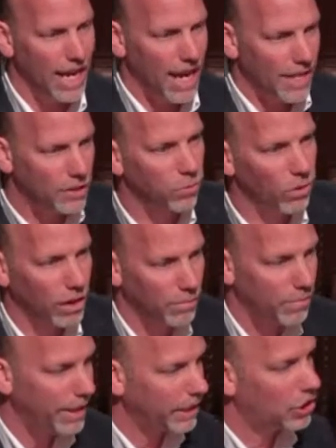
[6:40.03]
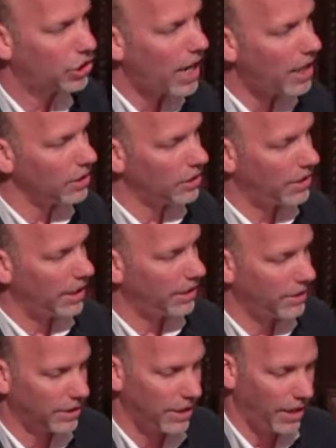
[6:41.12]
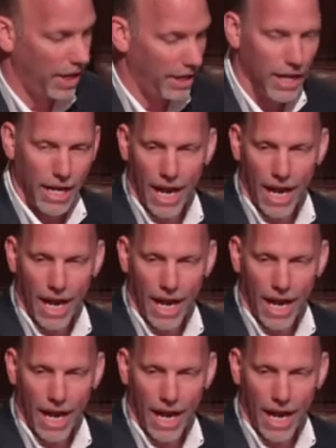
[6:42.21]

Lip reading: And that's one of the biggest challenges that exist today,